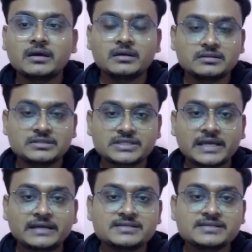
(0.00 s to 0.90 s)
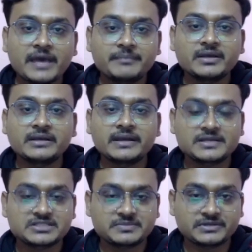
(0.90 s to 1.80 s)
These characters appear in Great
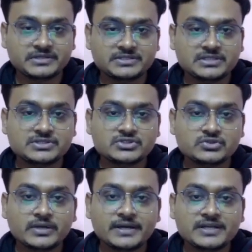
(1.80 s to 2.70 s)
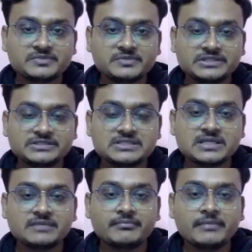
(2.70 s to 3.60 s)
Expectations. So Great Expectations
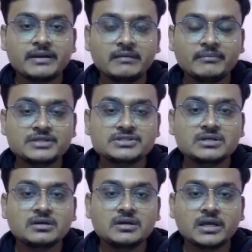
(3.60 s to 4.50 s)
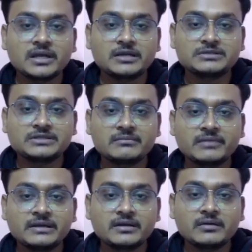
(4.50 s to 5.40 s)
and Middlemarch, and it
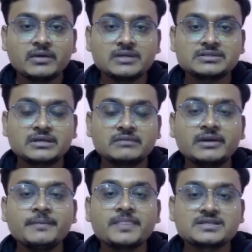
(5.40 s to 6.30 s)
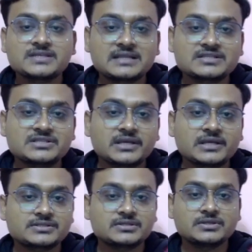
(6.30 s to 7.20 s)
was written by Charles
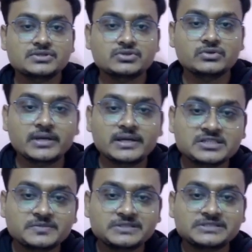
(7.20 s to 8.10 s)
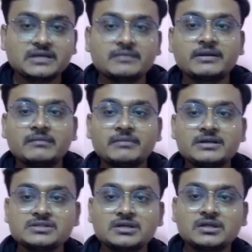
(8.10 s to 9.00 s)
Dickens. So Great Expectation and
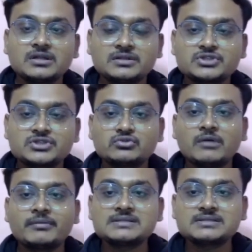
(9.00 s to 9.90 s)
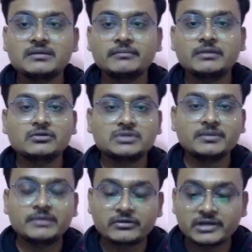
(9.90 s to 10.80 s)
Middlemarch, these two novels belong to the
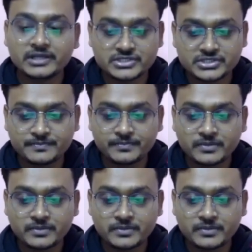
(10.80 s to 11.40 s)
Victorian age.